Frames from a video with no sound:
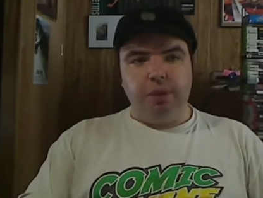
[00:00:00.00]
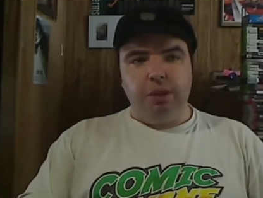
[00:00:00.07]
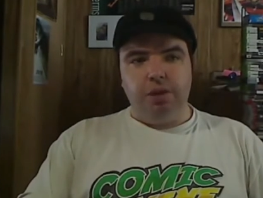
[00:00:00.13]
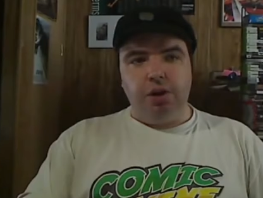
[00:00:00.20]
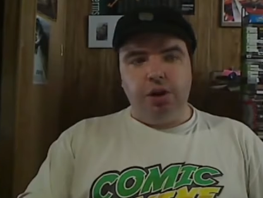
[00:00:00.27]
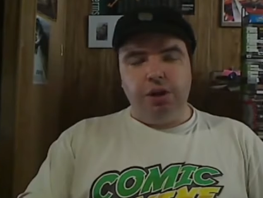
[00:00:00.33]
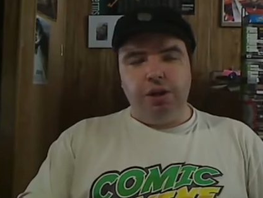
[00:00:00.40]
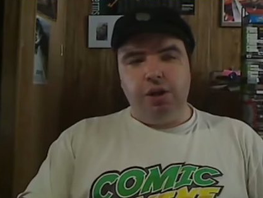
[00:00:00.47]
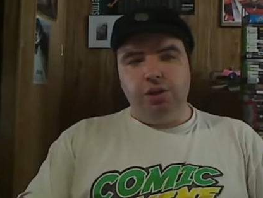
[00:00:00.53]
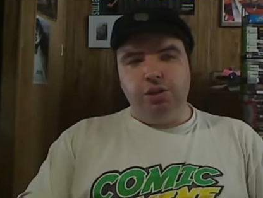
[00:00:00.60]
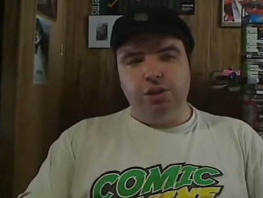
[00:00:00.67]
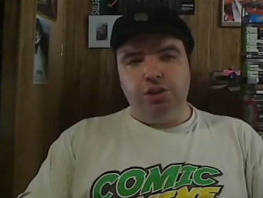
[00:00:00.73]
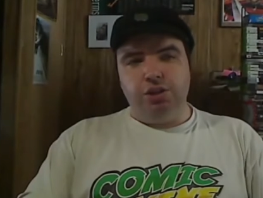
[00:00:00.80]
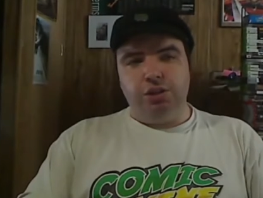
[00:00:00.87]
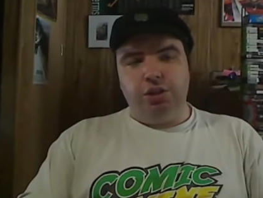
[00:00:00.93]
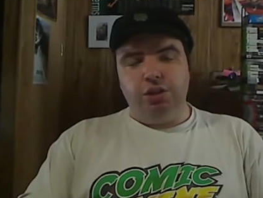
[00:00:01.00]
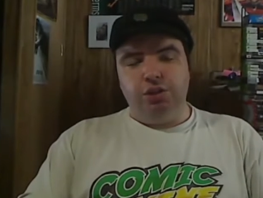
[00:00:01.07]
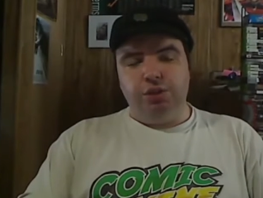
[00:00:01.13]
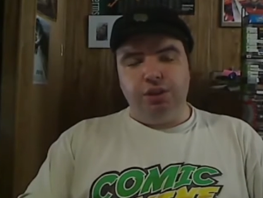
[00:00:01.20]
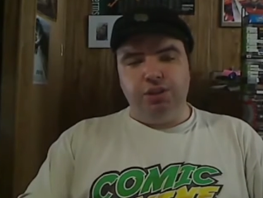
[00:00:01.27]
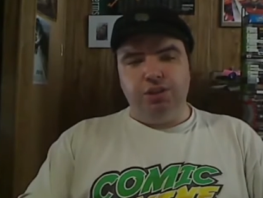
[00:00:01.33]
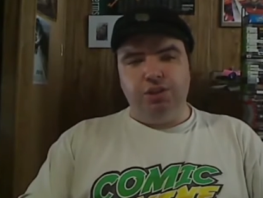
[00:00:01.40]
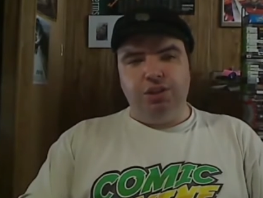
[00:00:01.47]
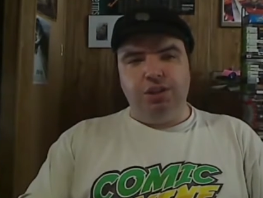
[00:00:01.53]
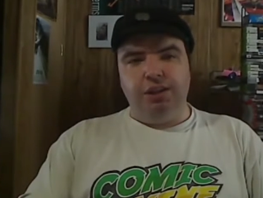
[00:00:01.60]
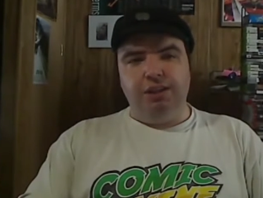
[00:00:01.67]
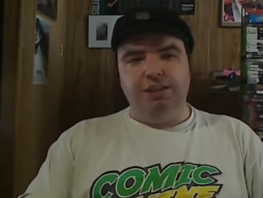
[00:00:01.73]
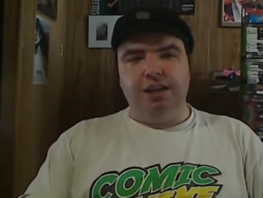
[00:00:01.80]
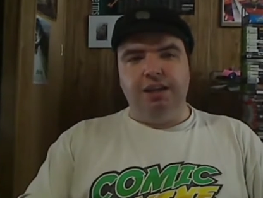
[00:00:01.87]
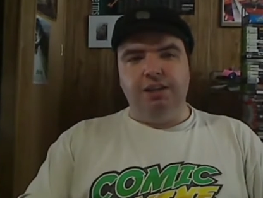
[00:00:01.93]
archaeologists in all these various dig
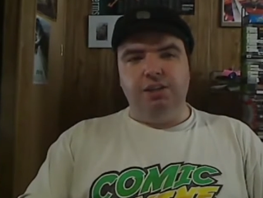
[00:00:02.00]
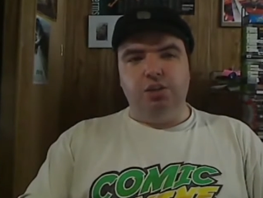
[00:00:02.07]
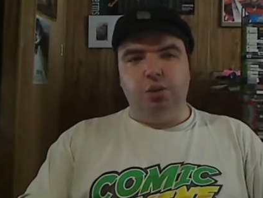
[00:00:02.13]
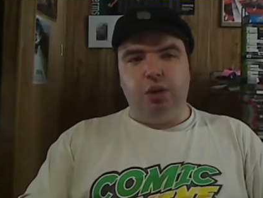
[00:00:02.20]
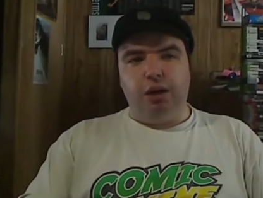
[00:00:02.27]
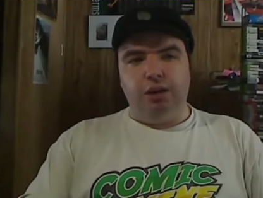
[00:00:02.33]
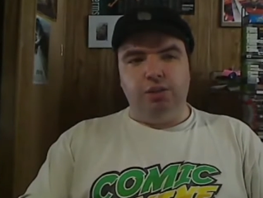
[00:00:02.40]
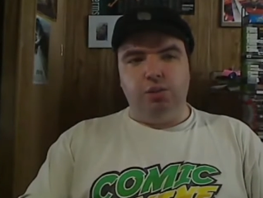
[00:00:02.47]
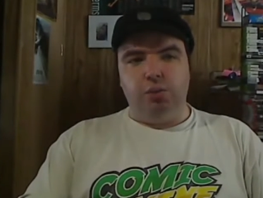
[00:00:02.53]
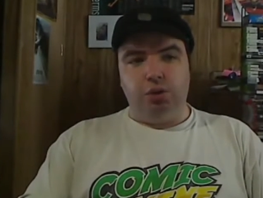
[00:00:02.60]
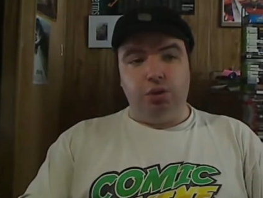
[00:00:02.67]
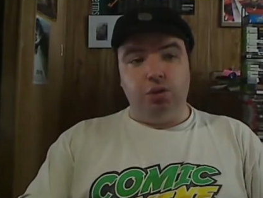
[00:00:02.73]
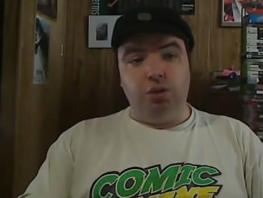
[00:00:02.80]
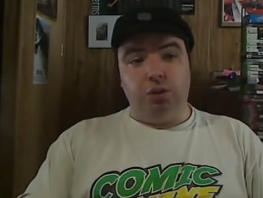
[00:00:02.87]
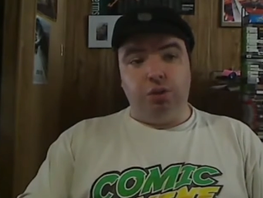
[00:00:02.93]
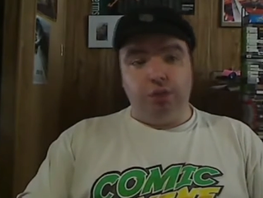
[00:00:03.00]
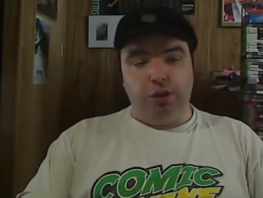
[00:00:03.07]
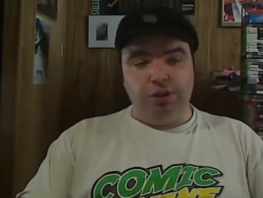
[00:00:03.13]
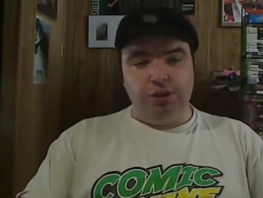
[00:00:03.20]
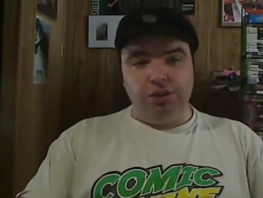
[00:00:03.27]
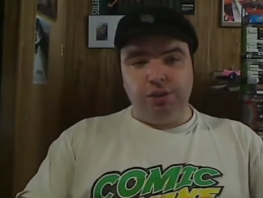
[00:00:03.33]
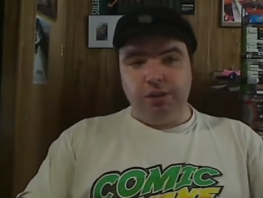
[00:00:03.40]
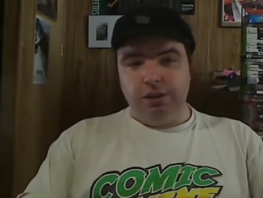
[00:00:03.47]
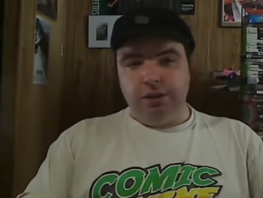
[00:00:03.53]
sites across the world of all these